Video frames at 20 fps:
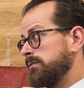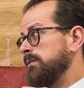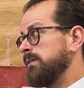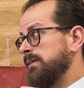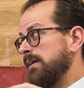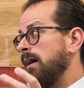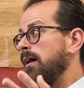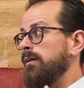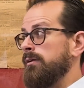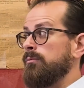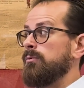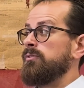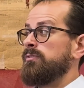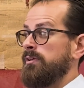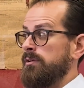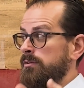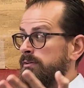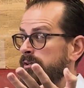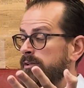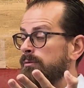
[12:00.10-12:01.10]
the county will say
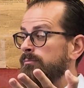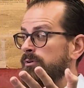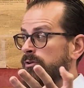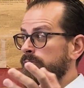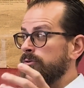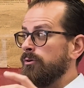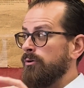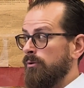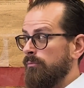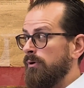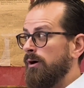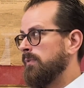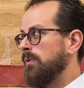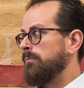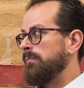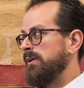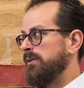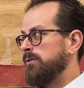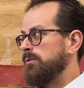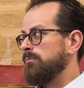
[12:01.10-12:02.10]
you need to build your home up. They'll
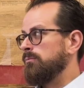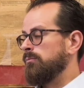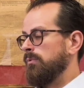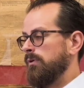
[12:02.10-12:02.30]
make you